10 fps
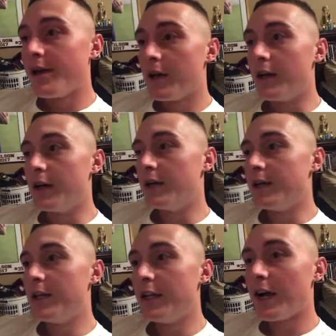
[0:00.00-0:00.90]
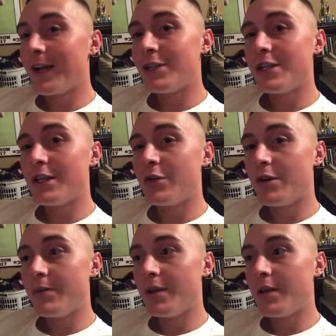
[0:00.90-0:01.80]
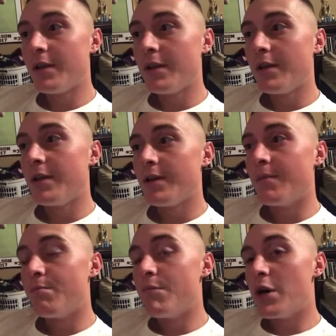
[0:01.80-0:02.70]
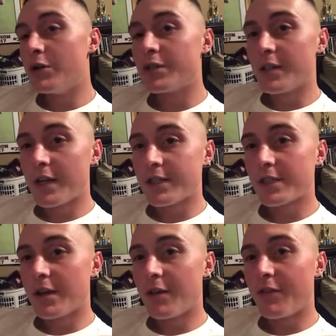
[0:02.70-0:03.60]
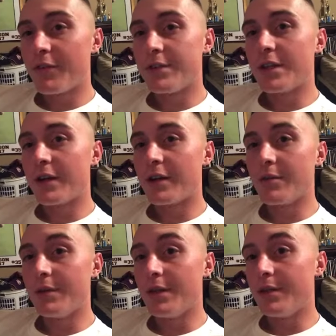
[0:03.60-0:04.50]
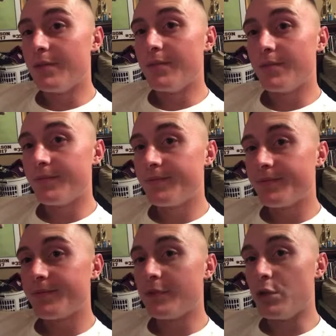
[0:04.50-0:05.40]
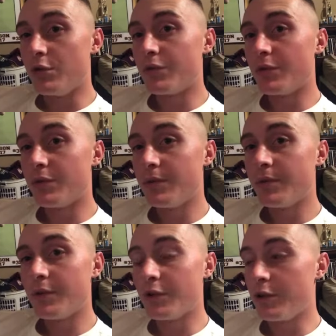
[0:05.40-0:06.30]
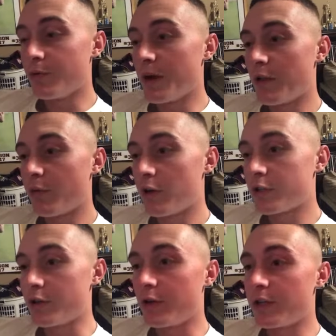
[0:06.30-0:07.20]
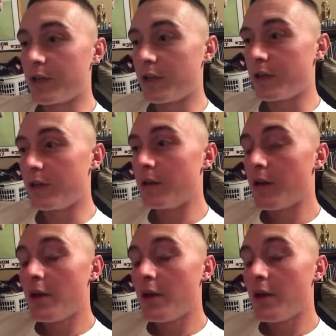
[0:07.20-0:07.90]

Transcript: Uh, any hygiene equipment, most of that stuff is not gonna be useful. They're, your mouthwash, they're gonna take it.